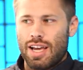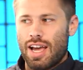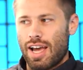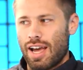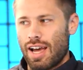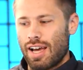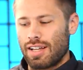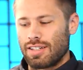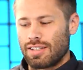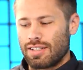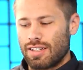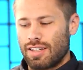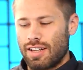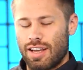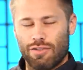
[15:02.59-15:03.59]
And
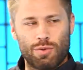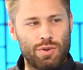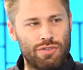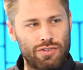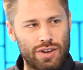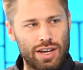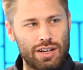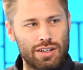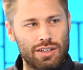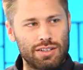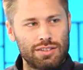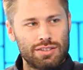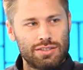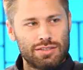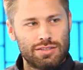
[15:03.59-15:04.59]
if we
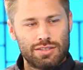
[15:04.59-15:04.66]
fail